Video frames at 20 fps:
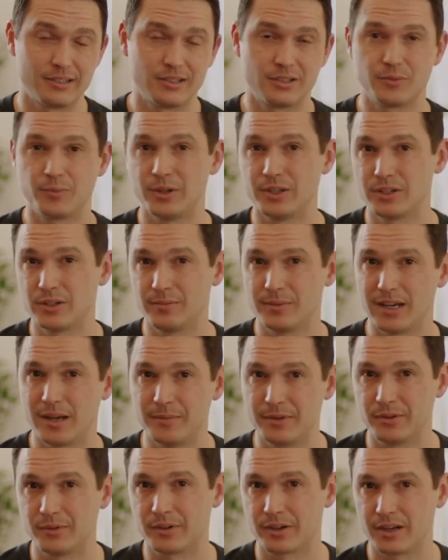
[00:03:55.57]
Spend some time
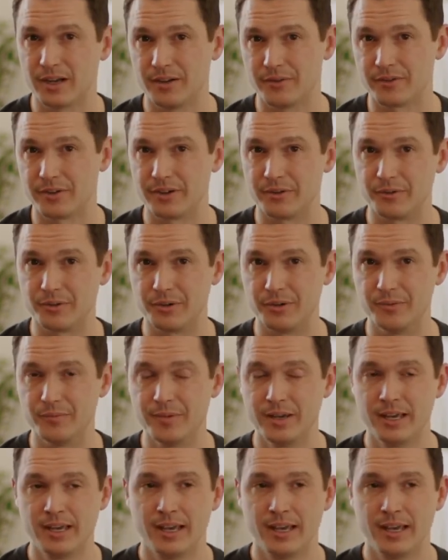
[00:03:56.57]
in the recovery room